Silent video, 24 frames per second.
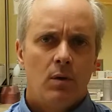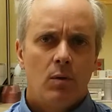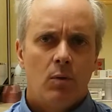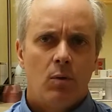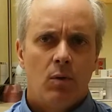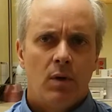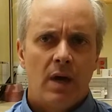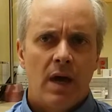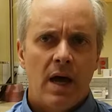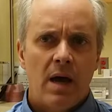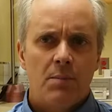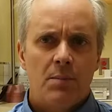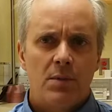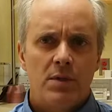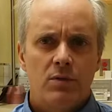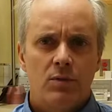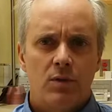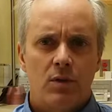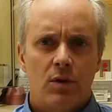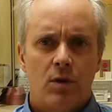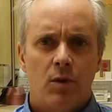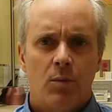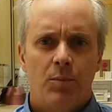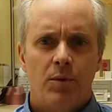What happens
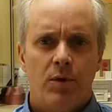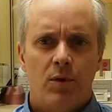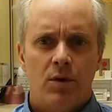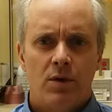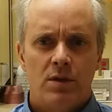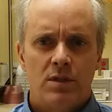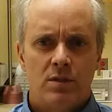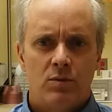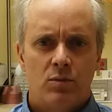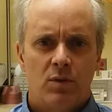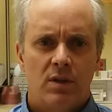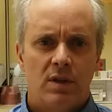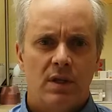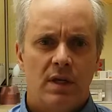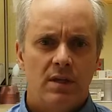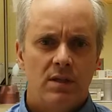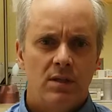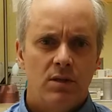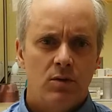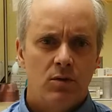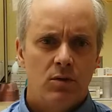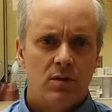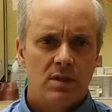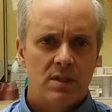with opioids is what they
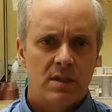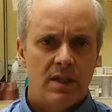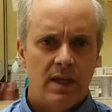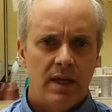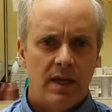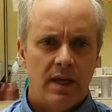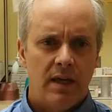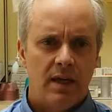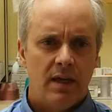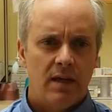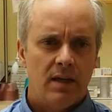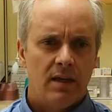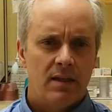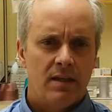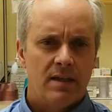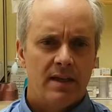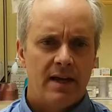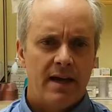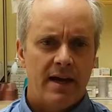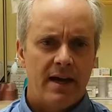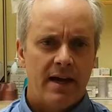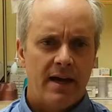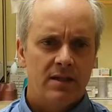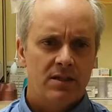do is they
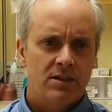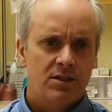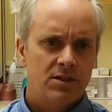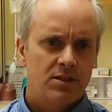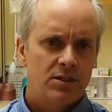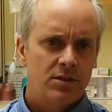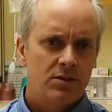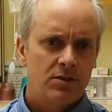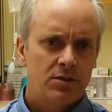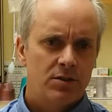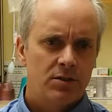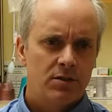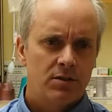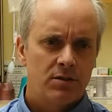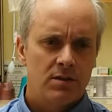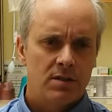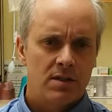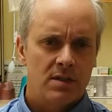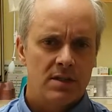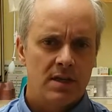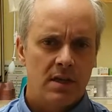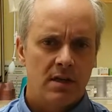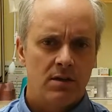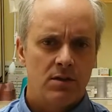attach to certain
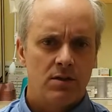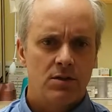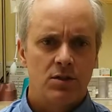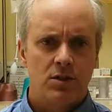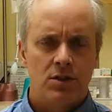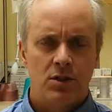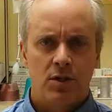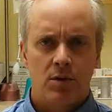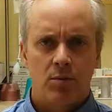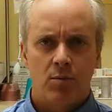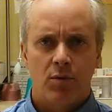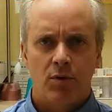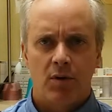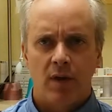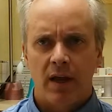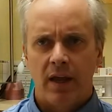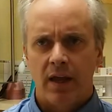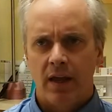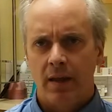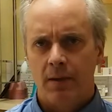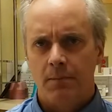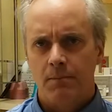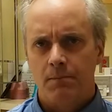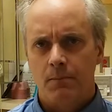centers in your
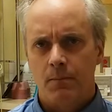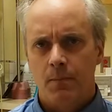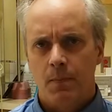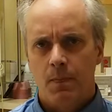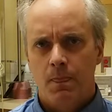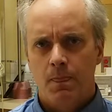brain,